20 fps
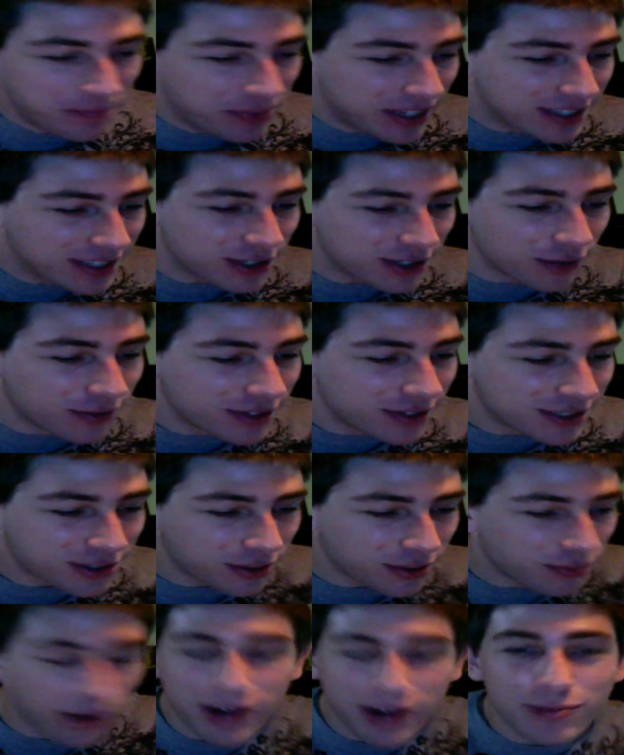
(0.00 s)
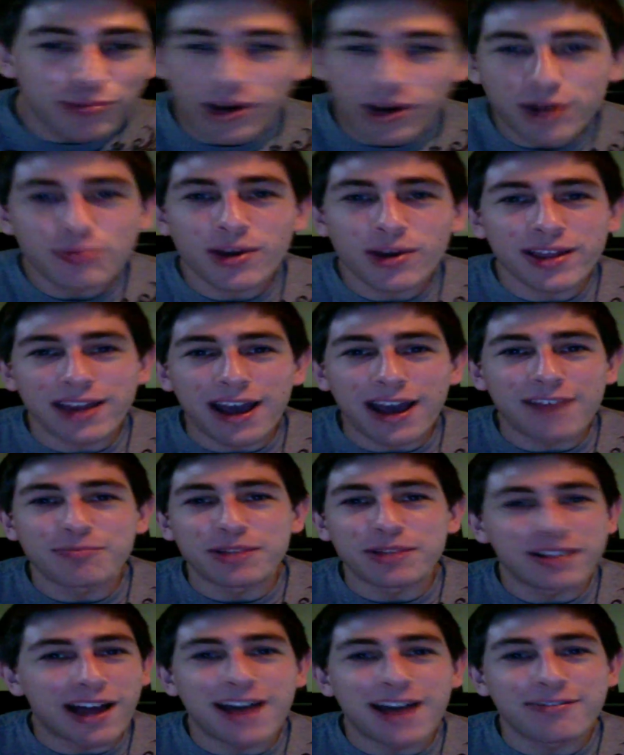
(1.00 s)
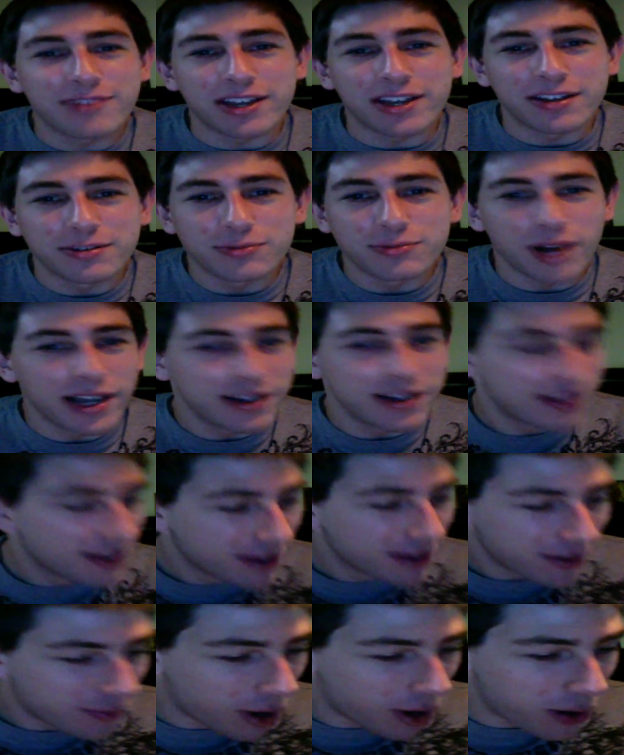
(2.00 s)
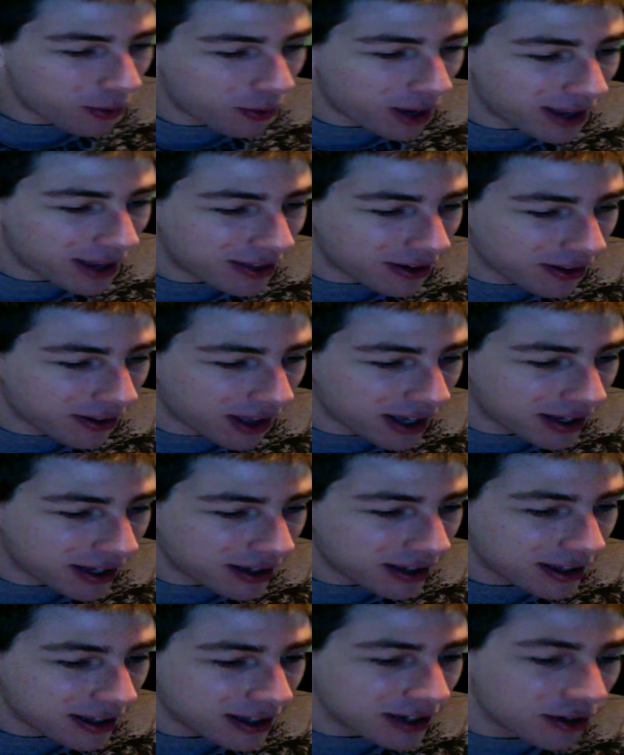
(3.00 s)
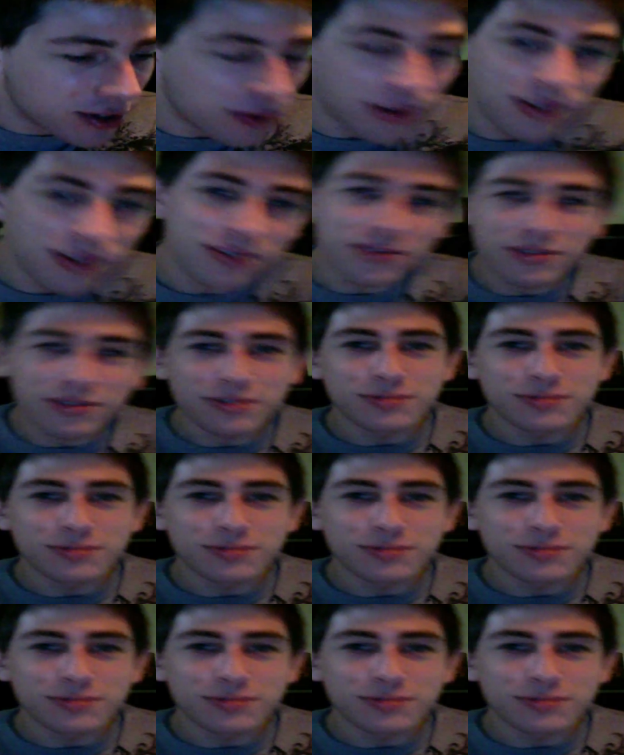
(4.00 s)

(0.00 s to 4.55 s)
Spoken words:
So right away they have me laughing. Right away they're like, you know what?